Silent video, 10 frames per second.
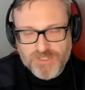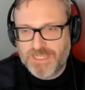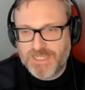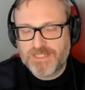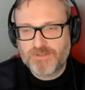
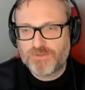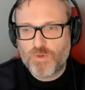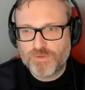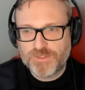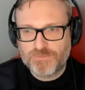like any other
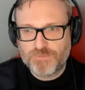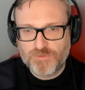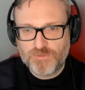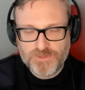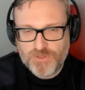quality
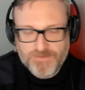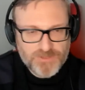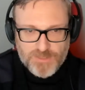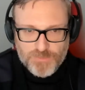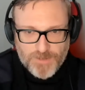improvement, you have
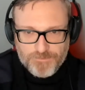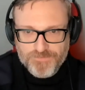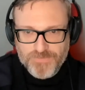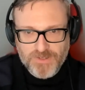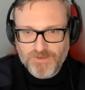to keep it
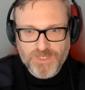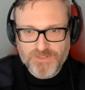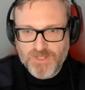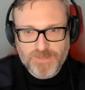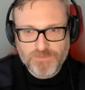up
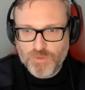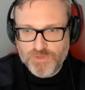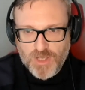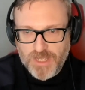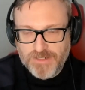as time
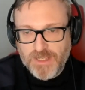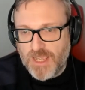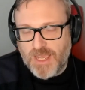goes on.